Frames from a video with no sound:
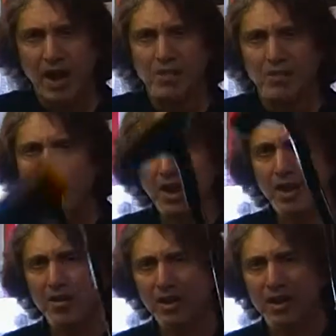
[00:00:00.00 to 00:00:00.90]
And
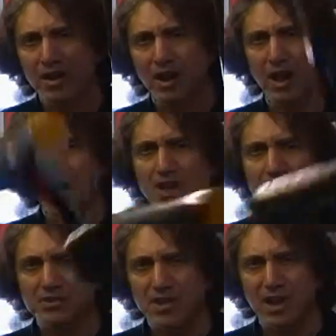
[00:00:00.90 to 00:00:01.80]
therein
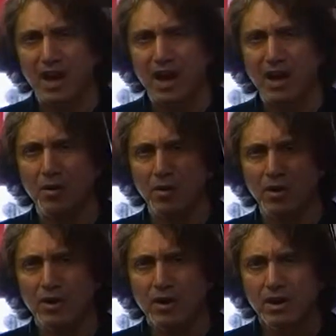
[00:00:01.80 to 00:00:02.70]
lies
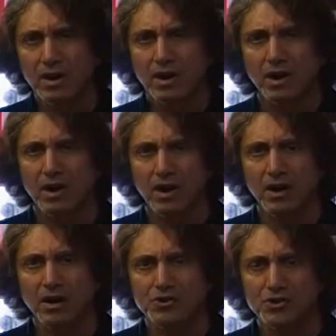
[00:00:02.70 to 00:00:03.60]
our
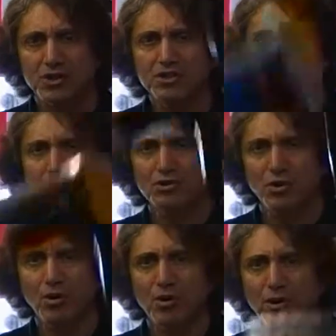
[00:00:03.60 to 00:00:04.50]
uh, a
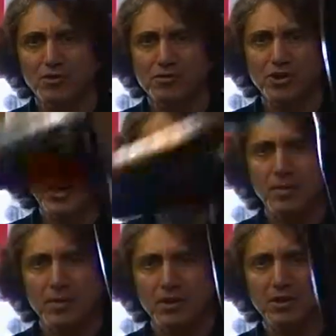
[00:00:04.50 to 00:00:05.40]
Chiseler's Hall of
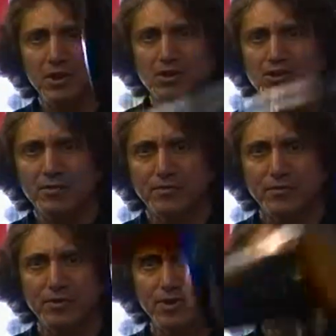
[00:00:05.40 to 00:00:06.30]
Shame induction
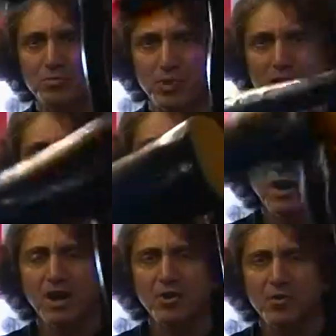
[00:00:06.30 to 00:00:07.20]
for this week,
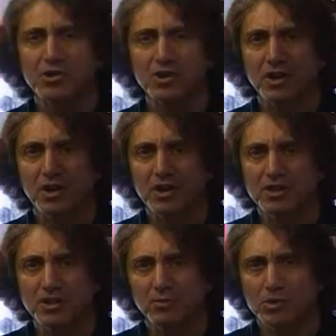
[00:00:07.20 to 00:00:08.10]
which
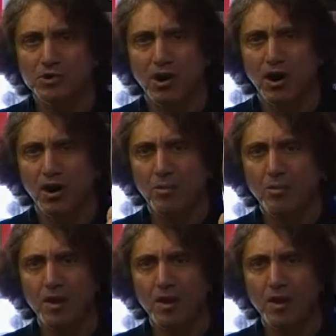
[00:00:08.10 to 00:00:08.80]
is which are